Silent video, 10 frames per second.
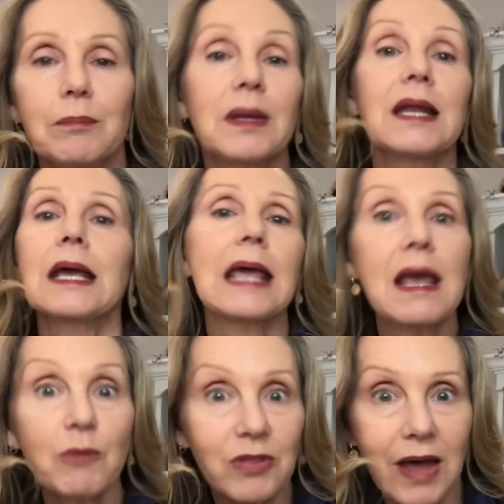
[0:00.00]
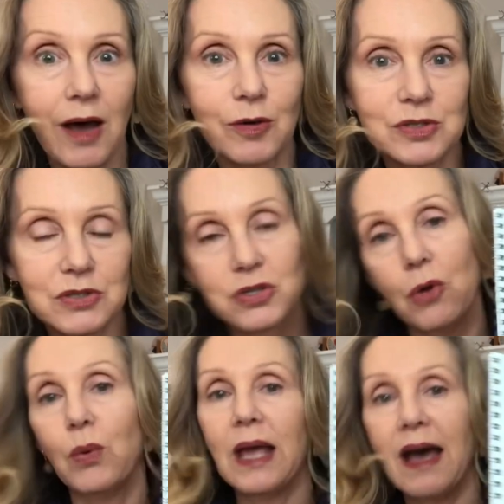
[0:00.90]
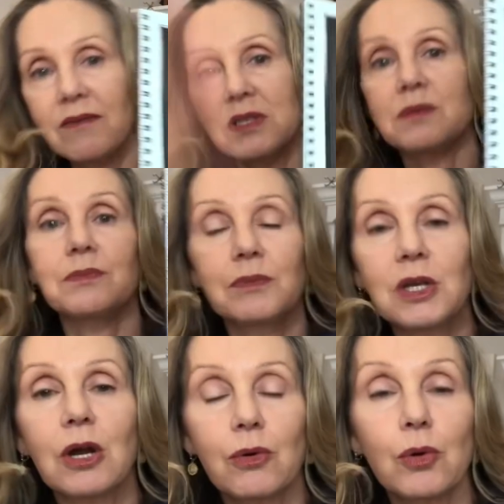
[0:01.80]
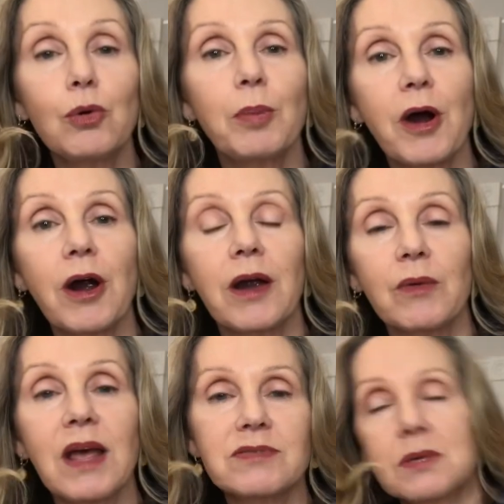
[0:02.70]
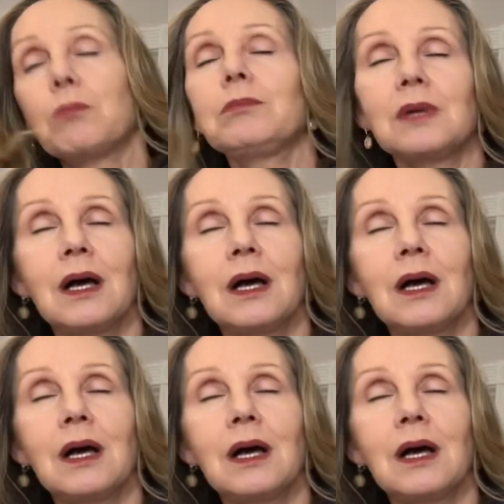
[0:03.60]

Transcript: but it came with the house, so we have this you know cool bar, and we have some